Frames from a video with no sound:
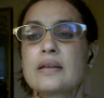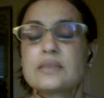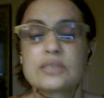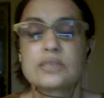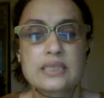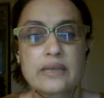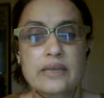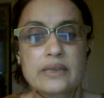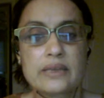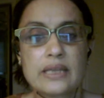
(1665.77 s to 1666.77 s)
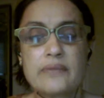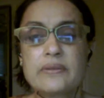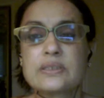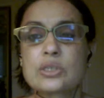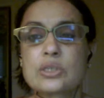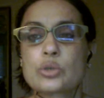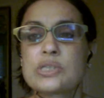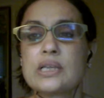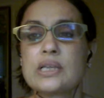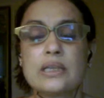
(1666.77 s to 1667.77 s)
just given the reference.
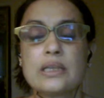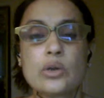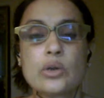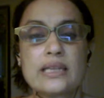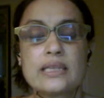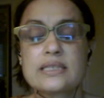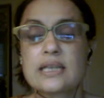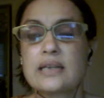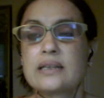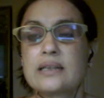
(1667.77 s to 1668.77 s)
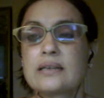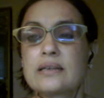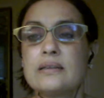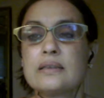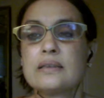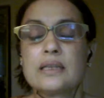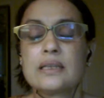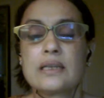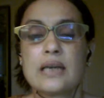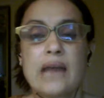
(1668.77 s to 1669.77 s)
Roshni, look at this article.
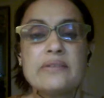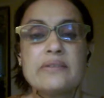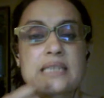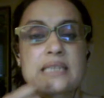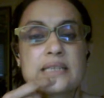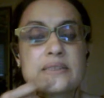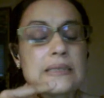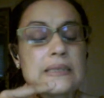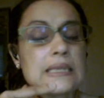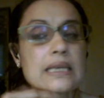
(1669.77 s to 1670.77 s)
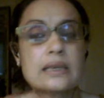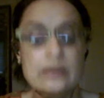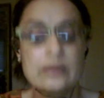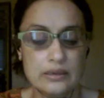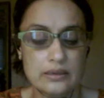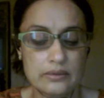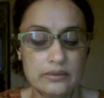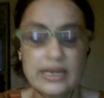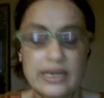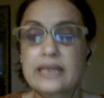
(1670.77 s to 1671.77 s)
I will send you the link
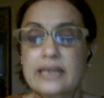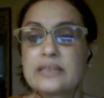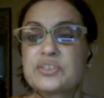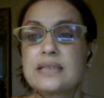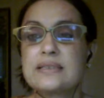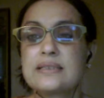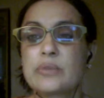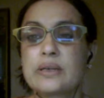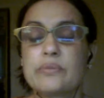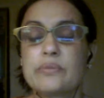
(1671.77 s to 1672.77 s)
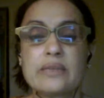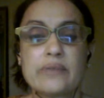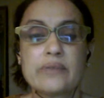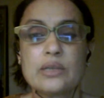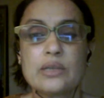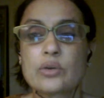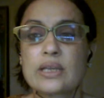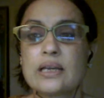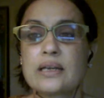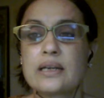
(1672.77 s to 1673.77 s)
when I get a chance, but meanwhile, look at
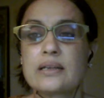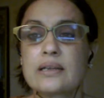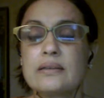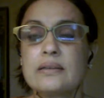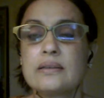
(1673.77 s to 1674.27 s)
the article.